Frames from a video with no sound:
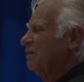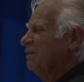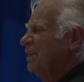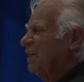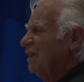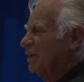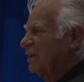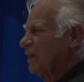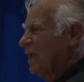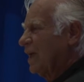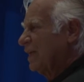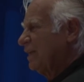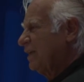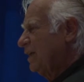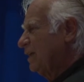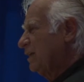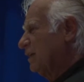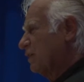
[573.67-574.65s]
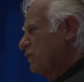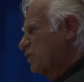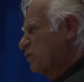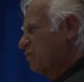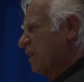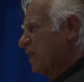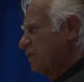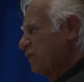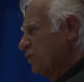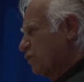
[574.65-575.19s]
declining
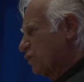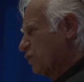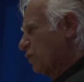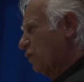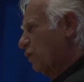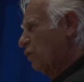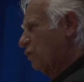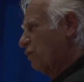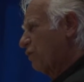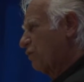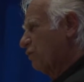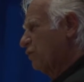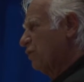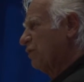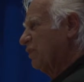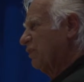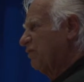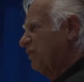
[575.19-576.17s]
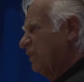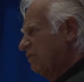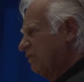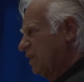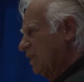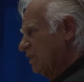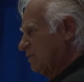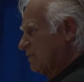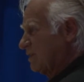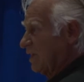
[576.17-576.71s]
expenditure all through the
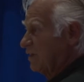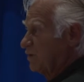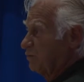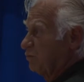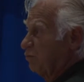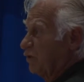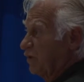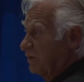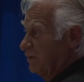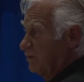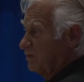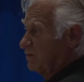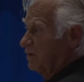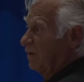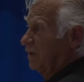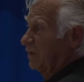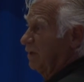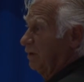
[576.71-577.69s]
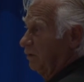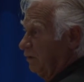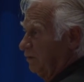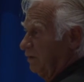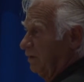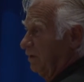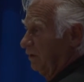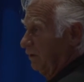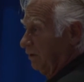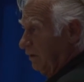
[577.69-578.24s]
50s as Britons got
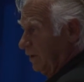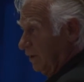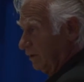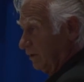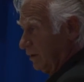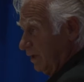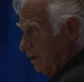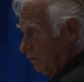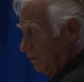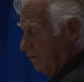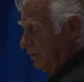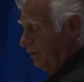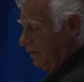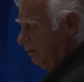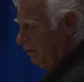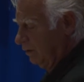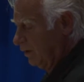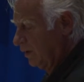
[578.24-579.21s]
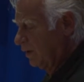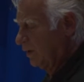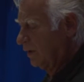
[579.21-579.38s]
healthier and healthier.